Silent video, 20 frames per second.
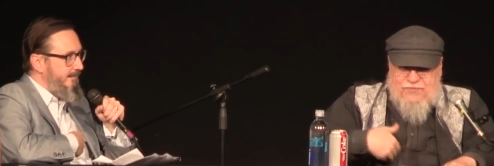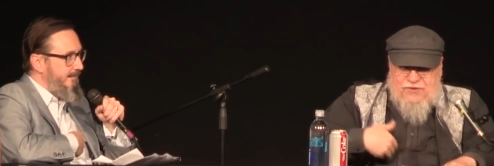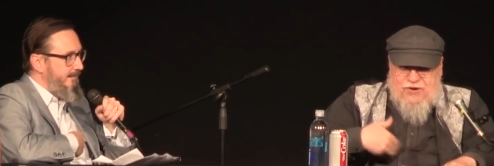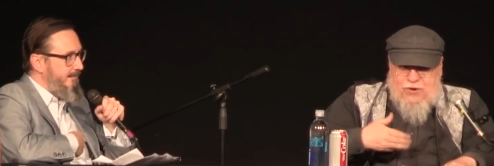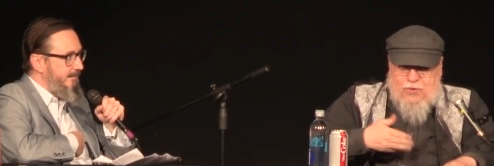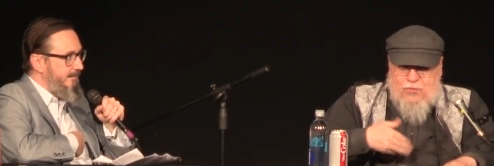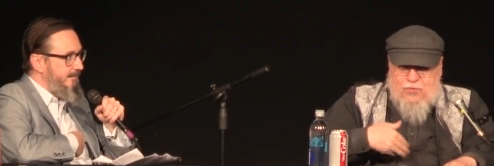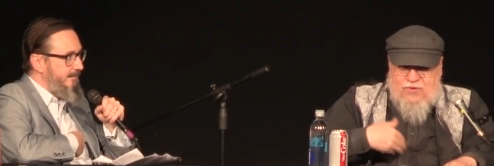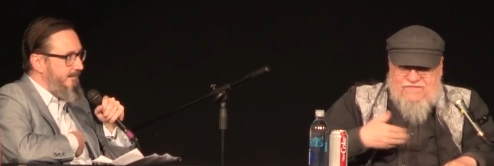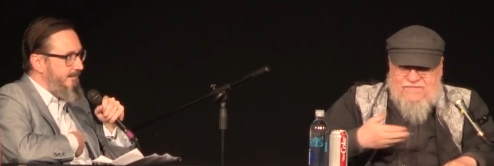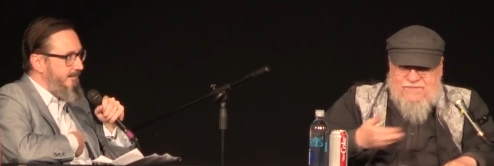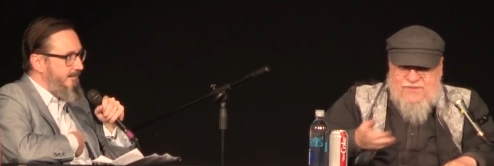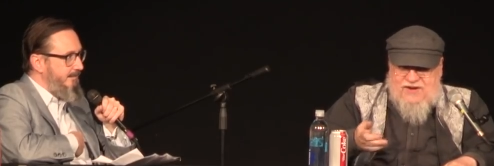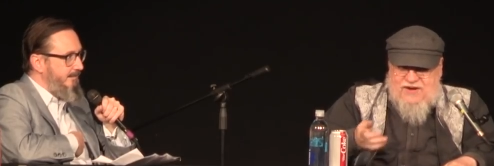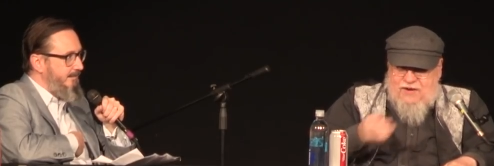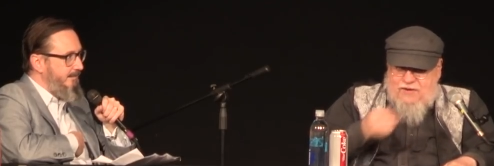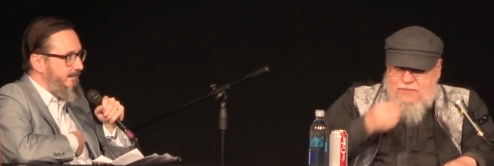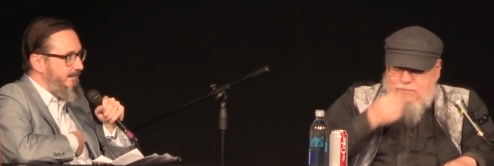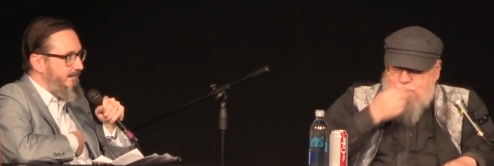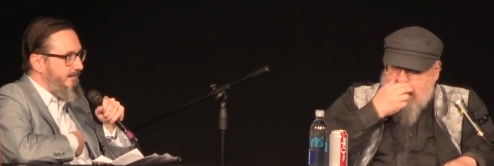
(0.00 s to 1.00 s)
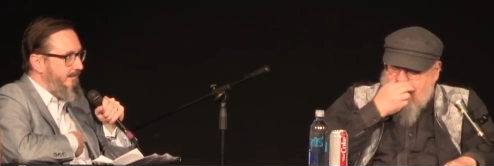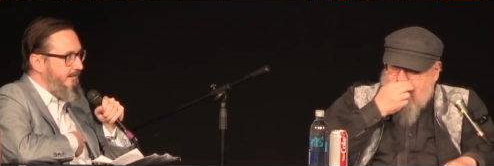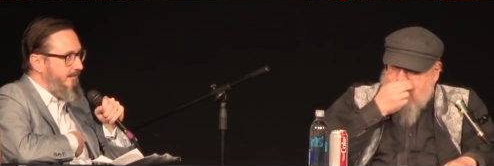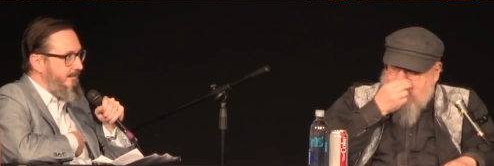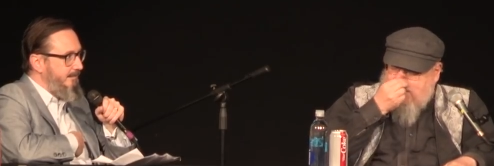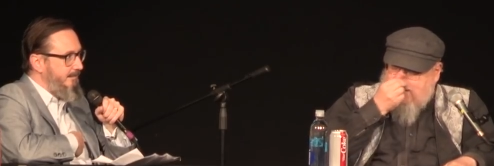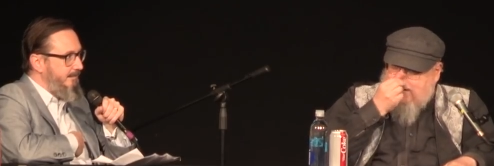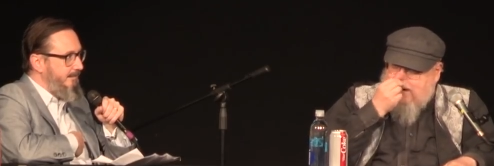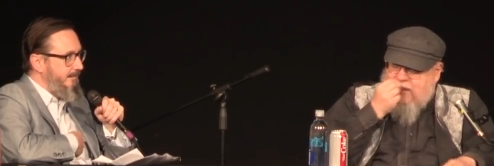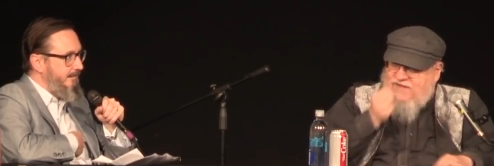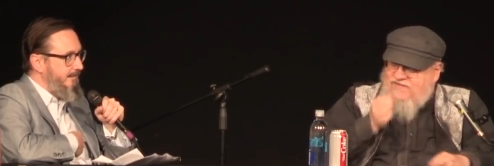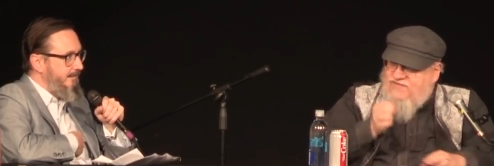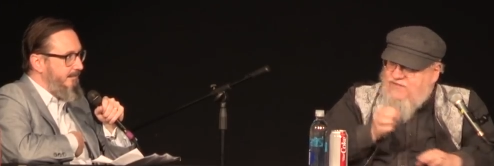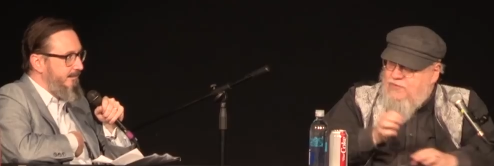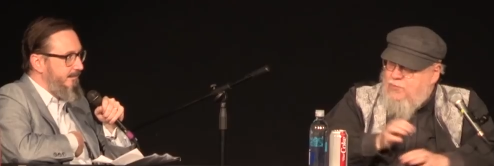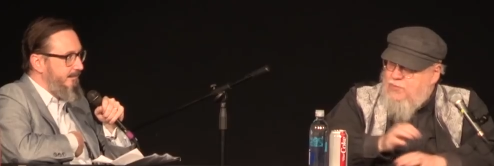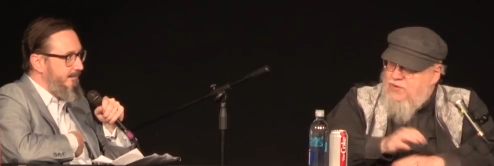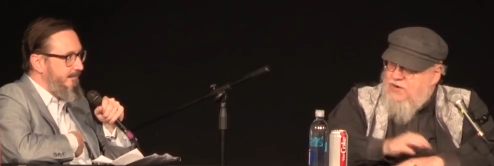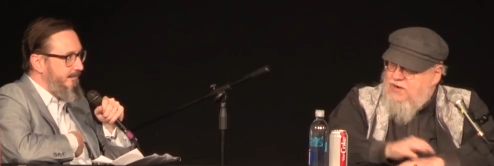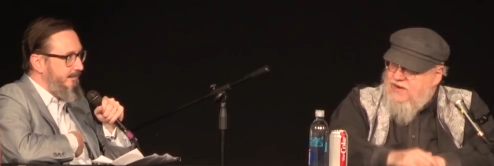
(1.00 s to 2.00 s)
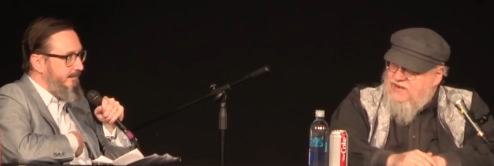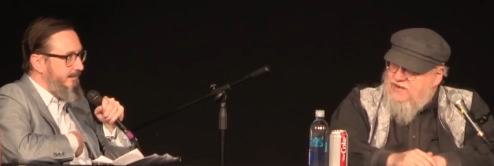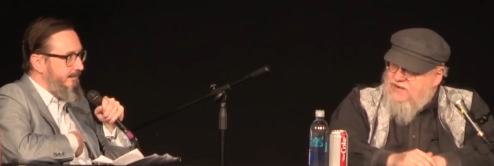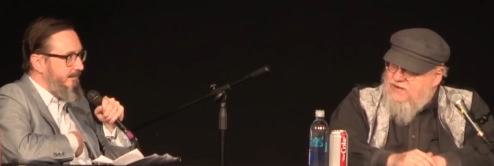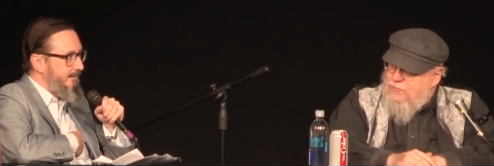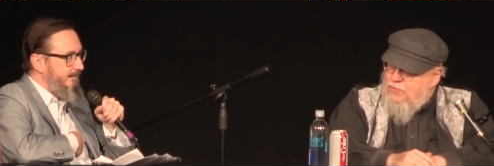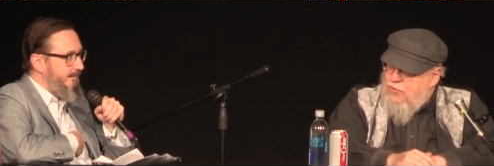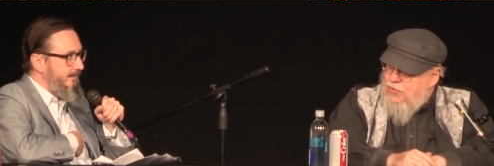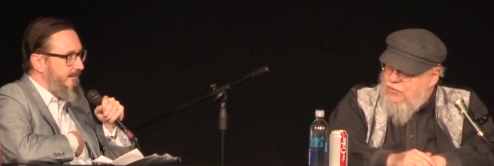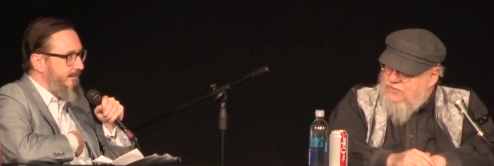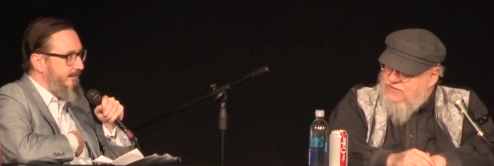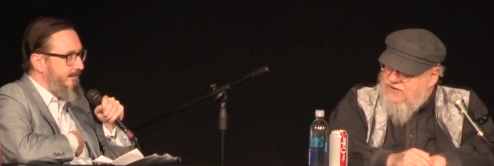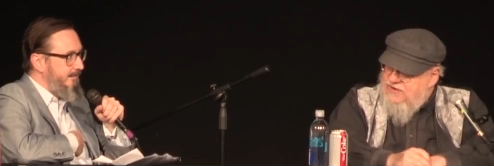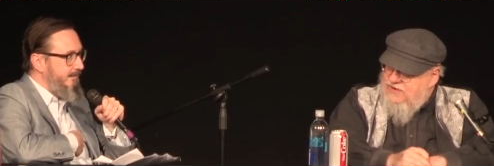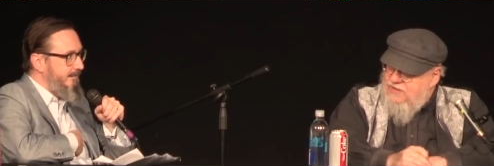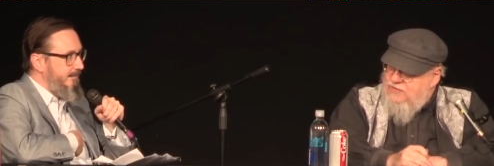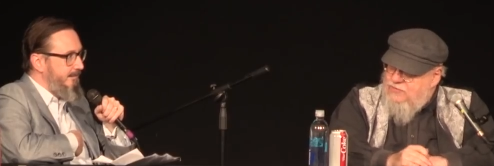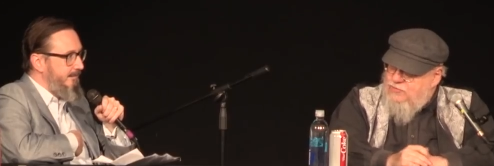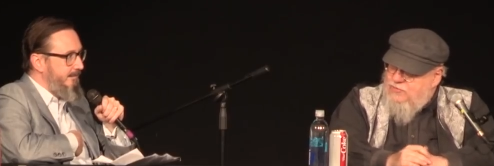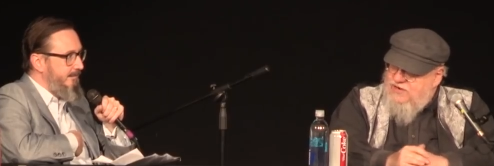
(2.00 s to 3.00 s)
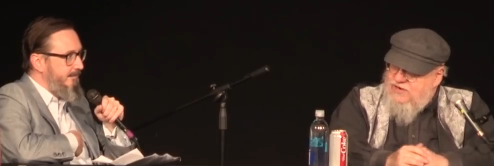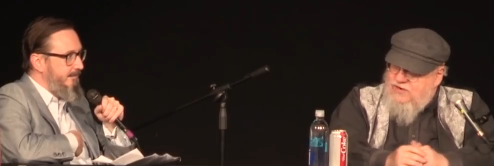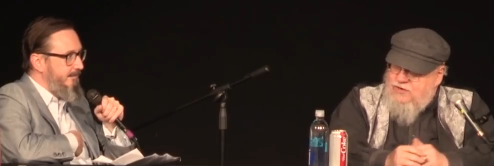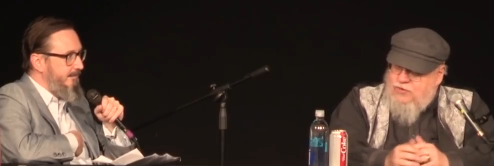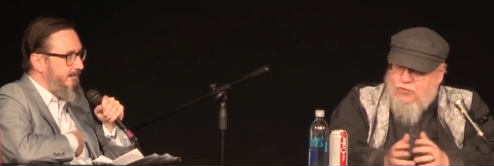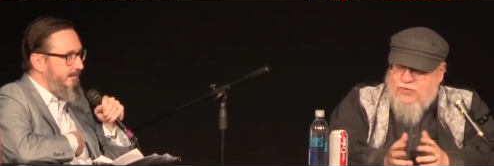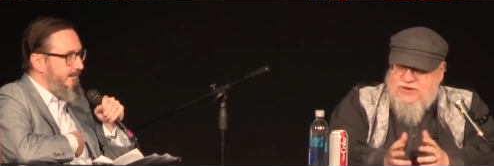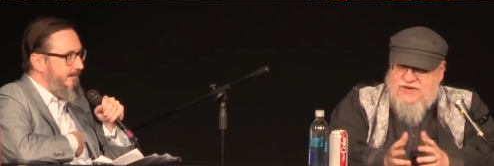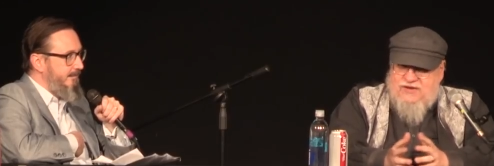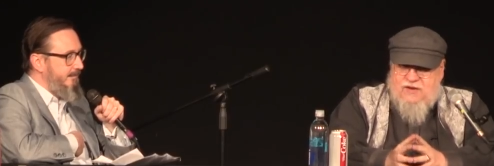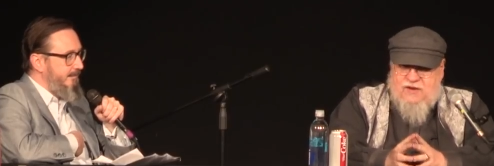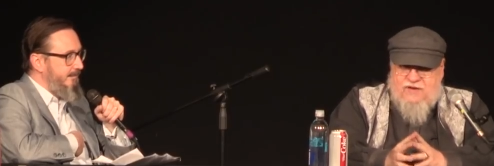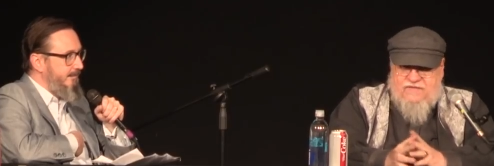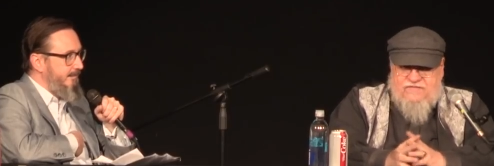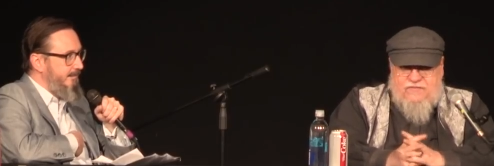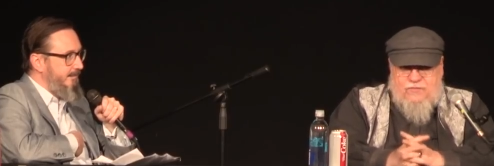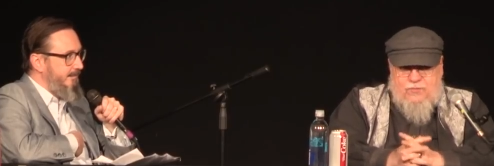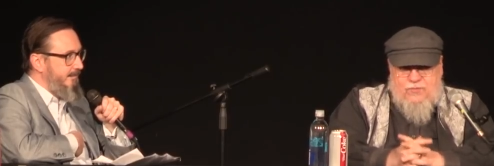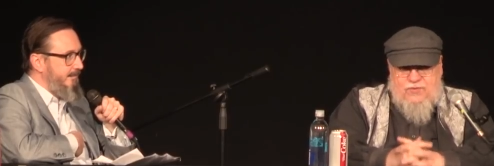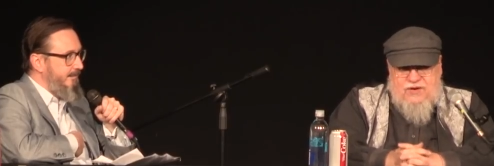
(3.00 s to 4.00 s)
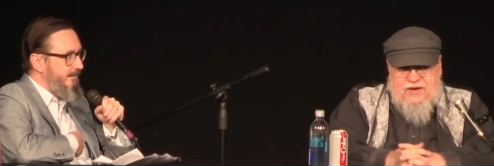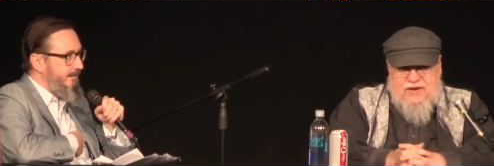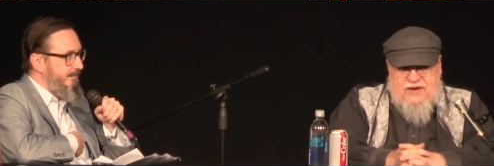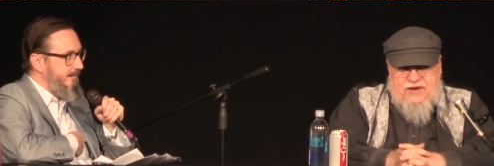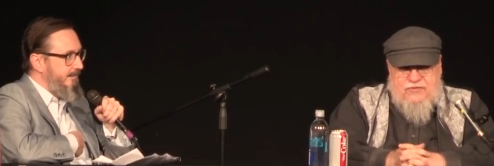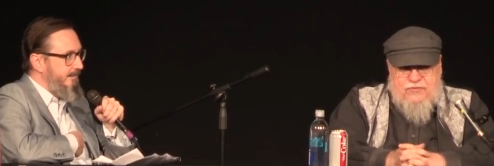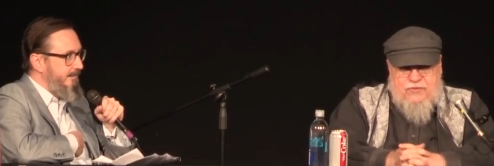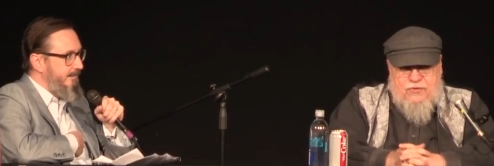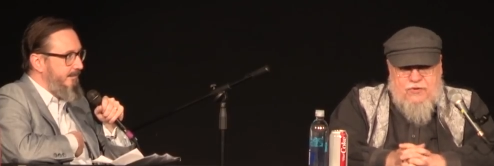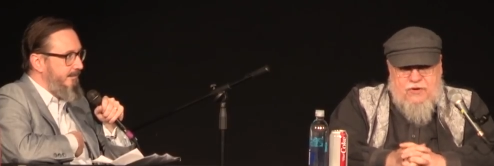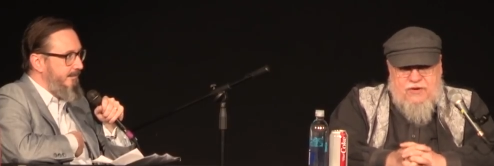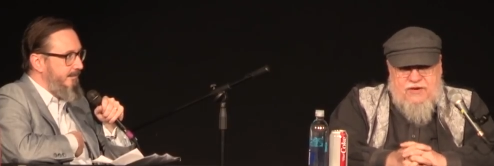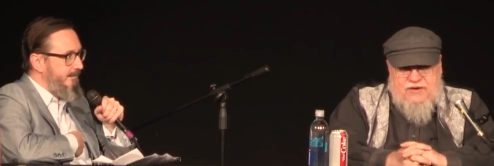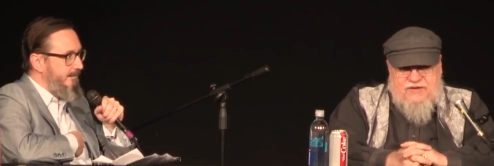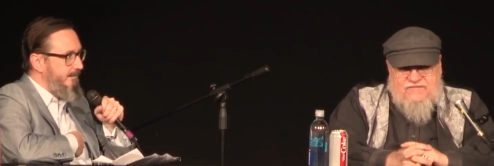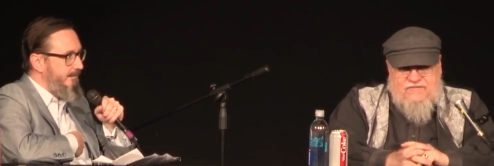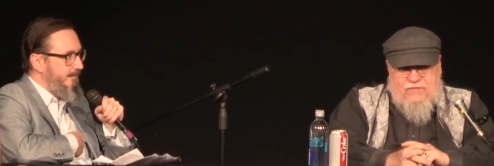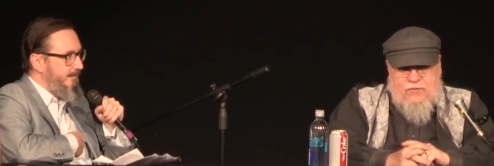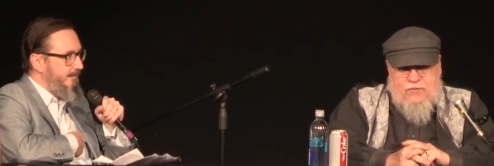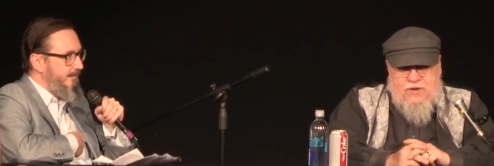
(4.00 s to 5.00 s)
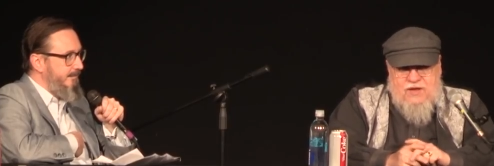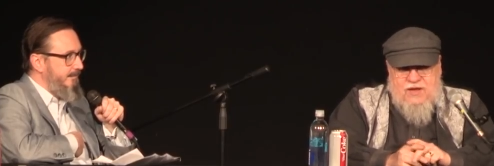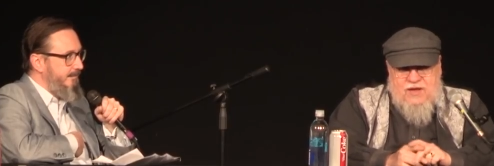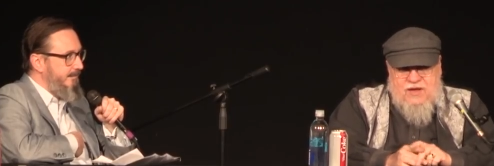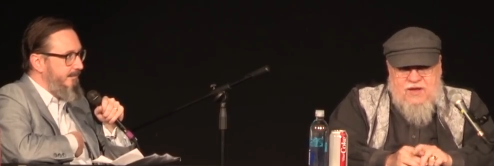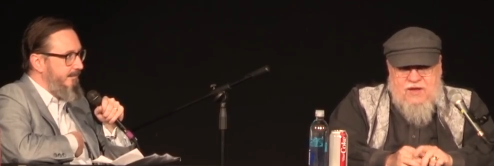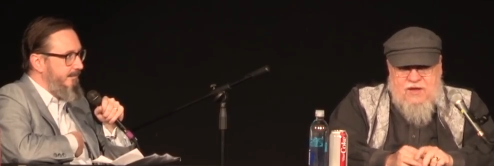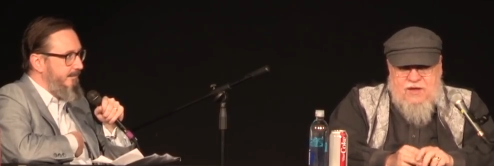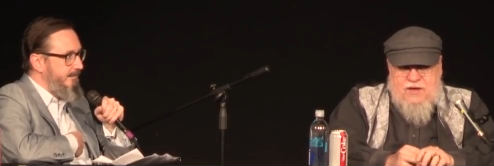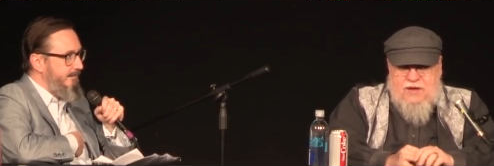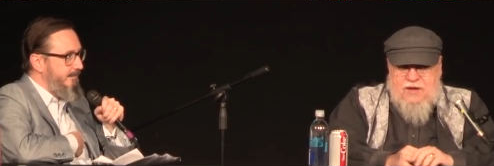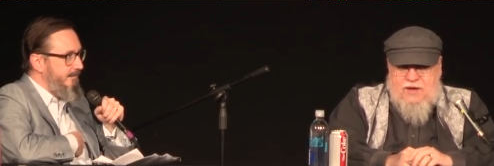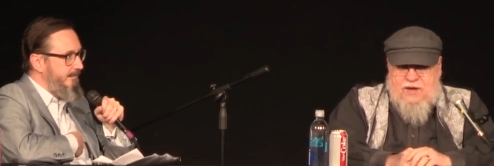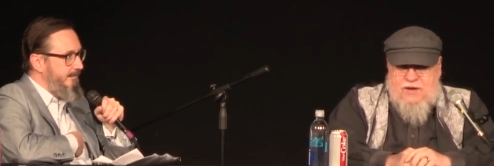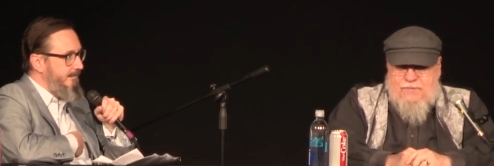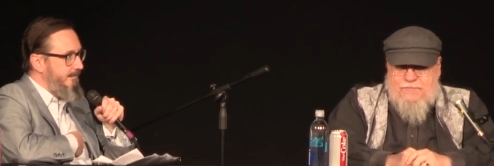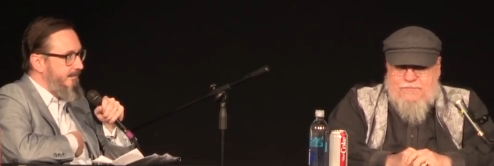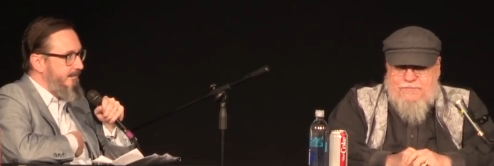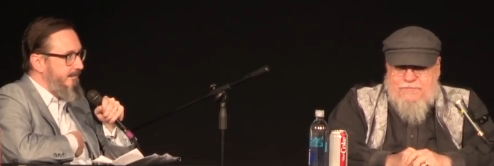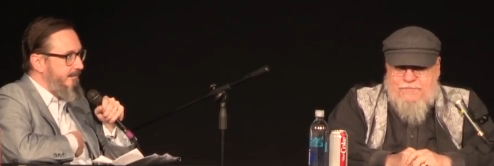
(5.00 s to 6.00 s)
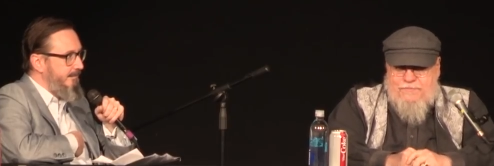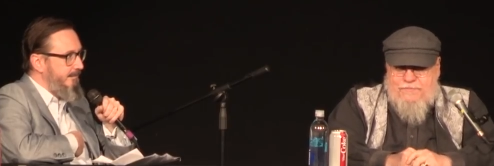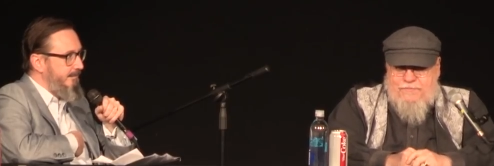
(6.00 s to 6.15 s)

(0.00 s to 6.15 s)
Speaker 1: you know, one of them had a red costume with a lightning bolt, and the other one had a green costume with a lantern on it. So. Um,